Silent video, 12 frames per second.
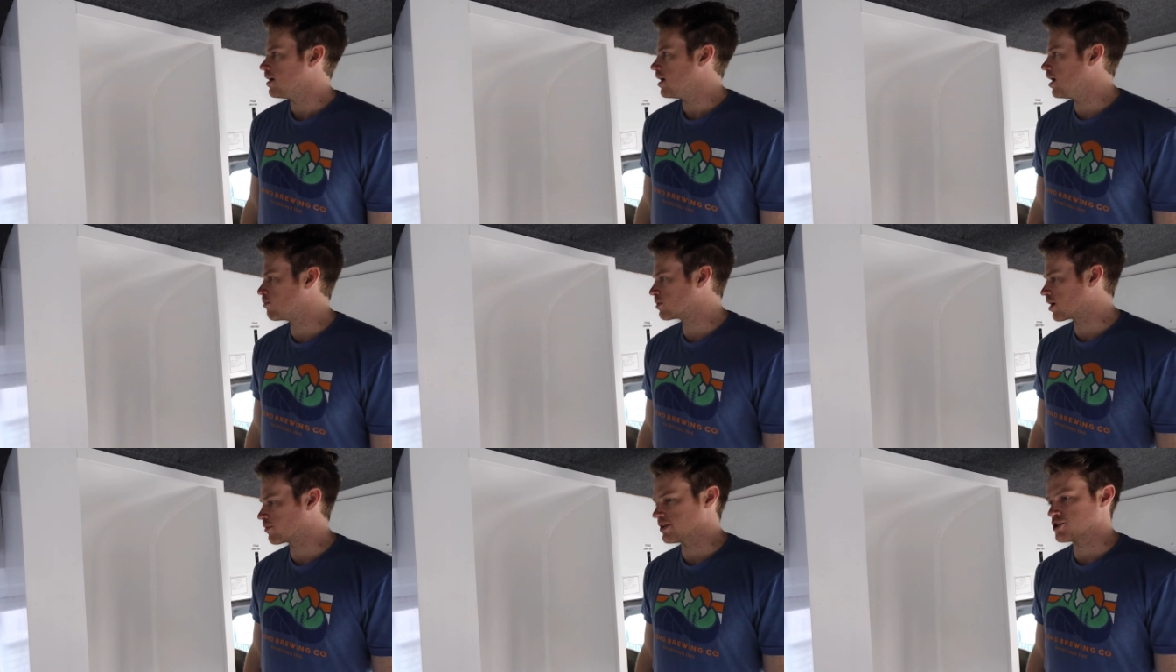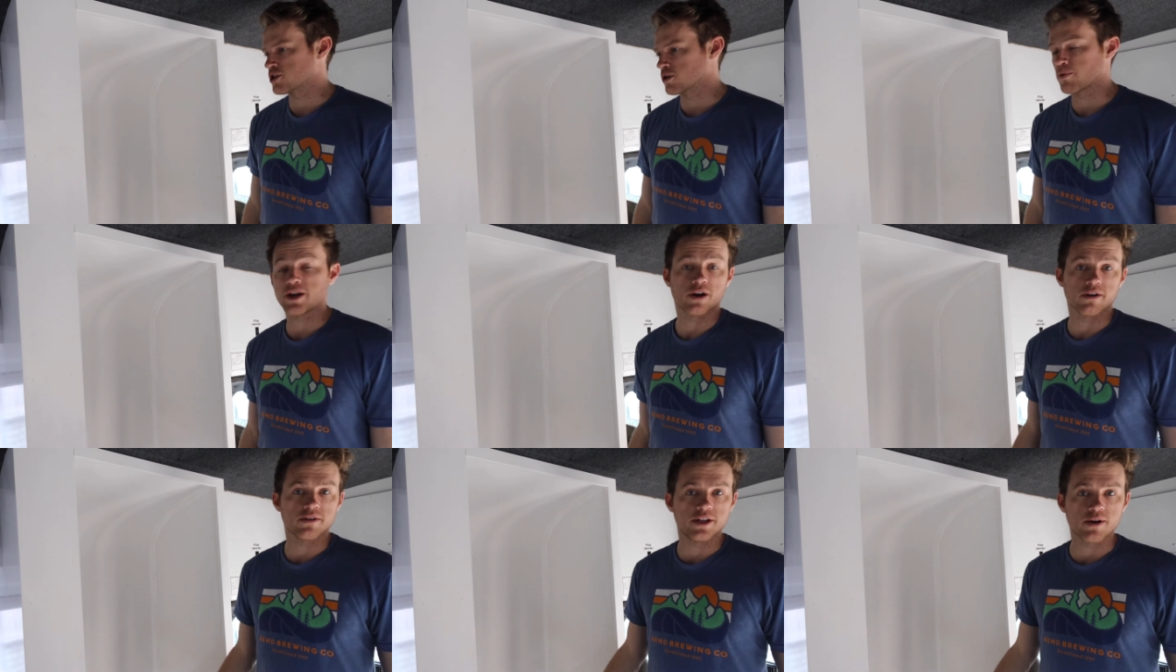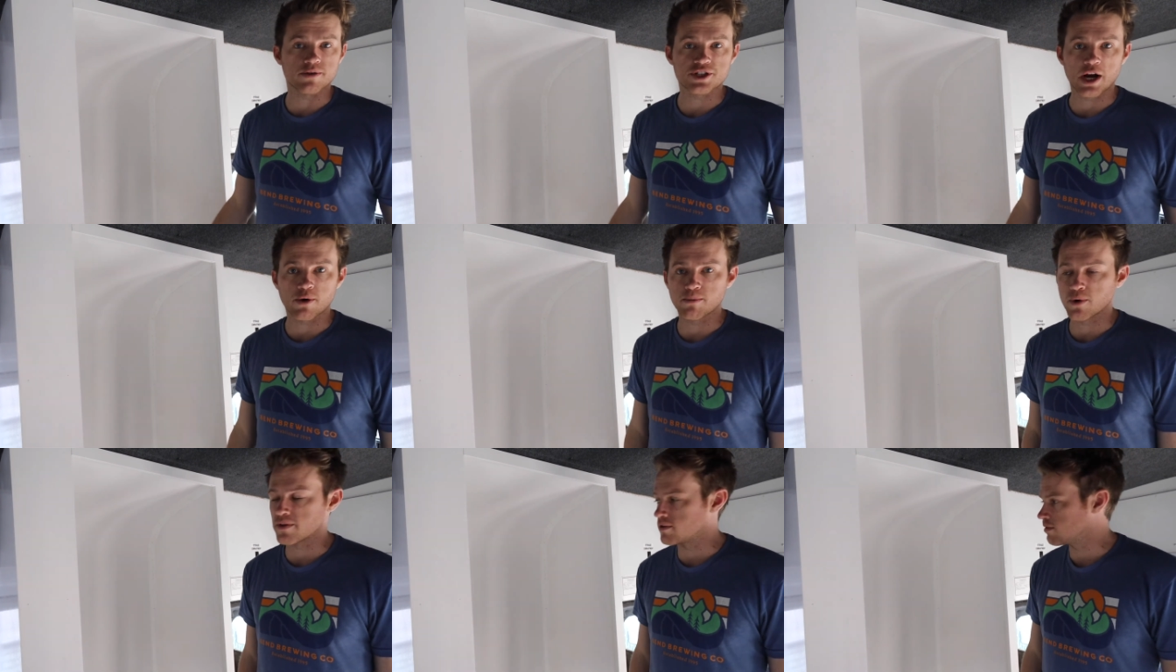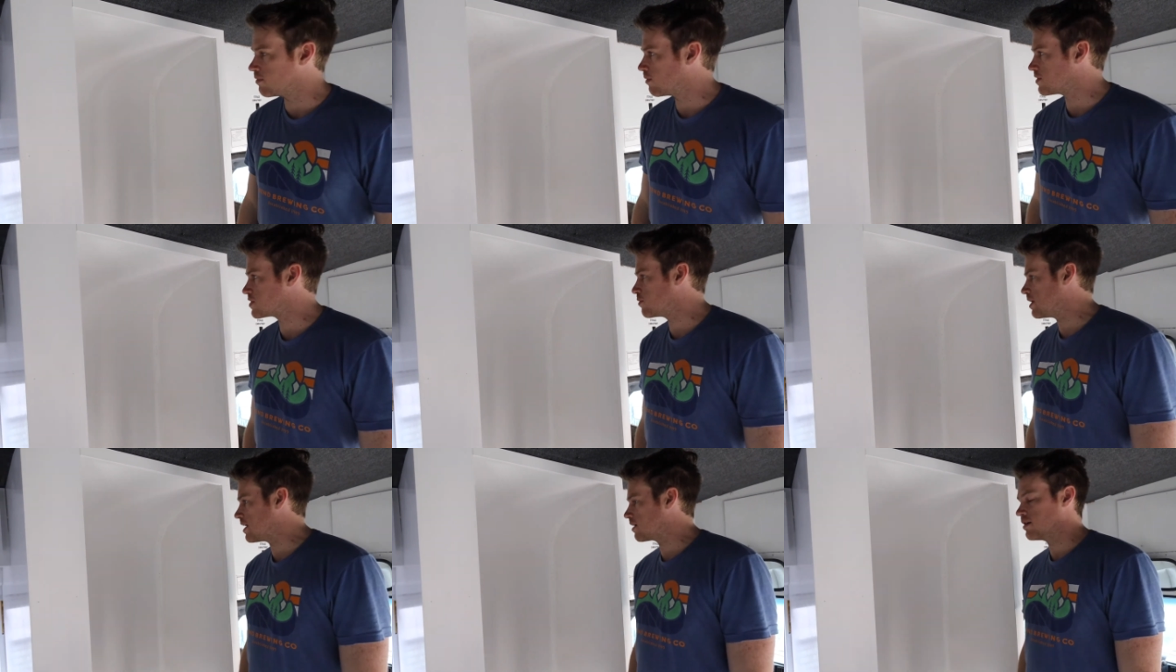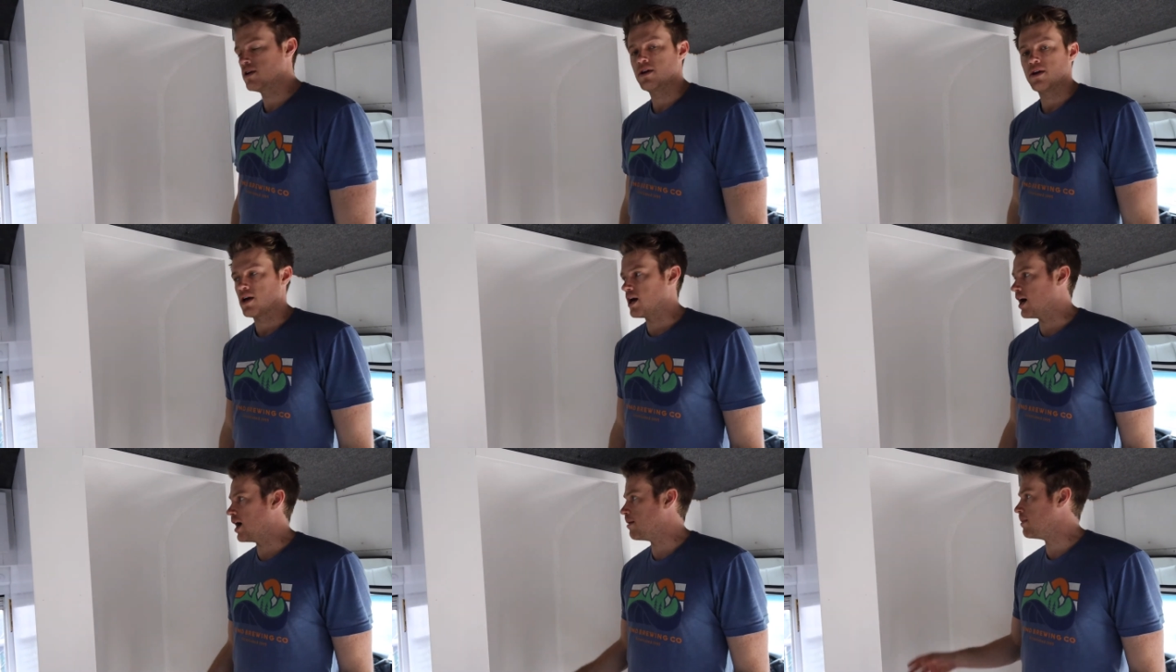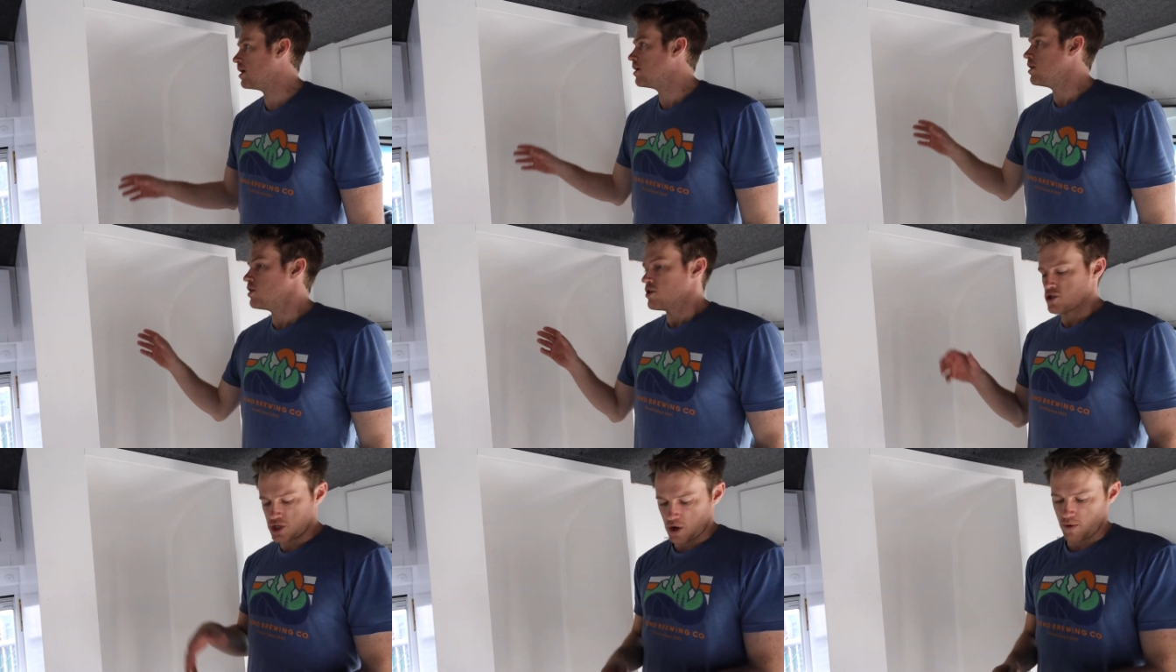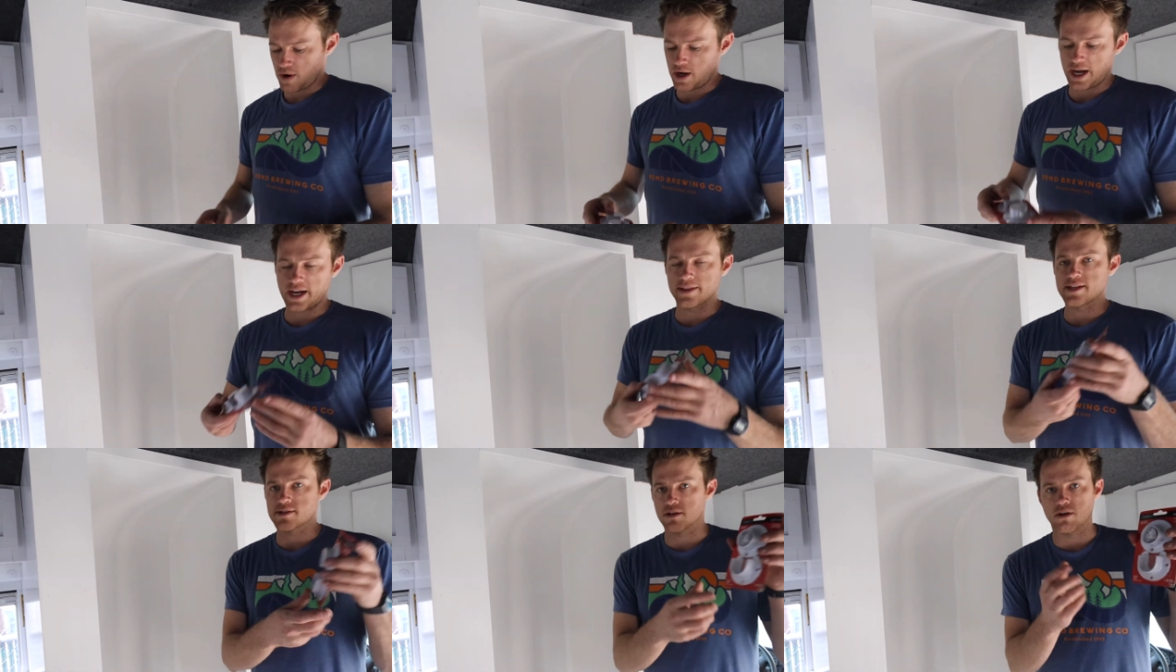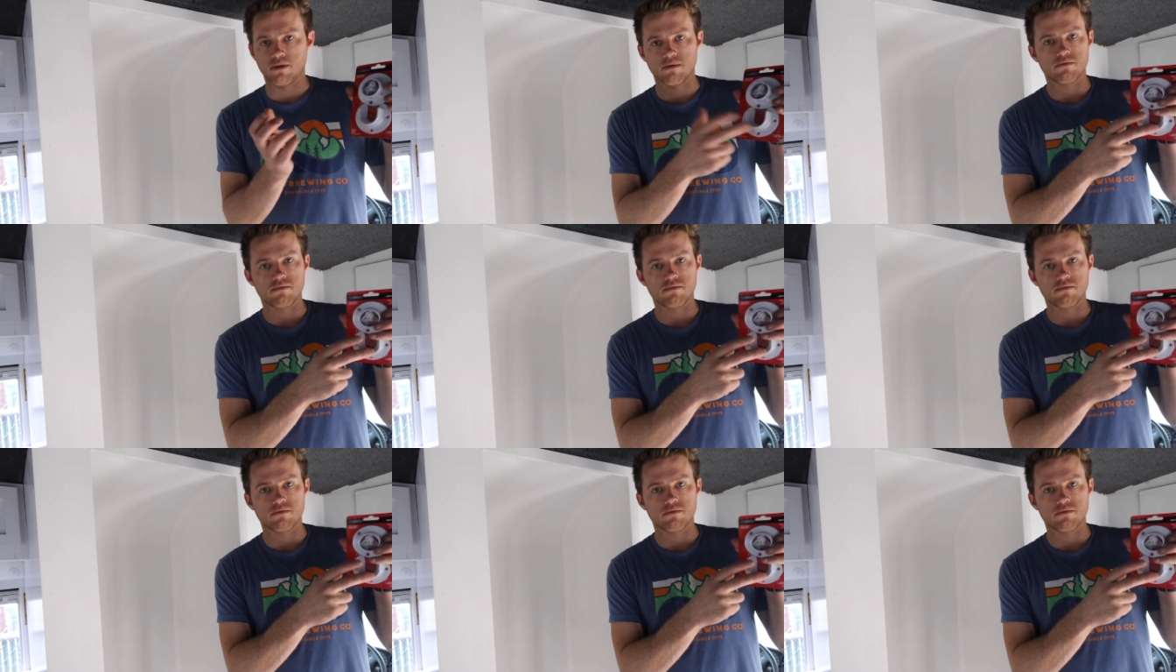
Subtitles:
We're not really sure. We currently don't shower more than once a week. So I got this little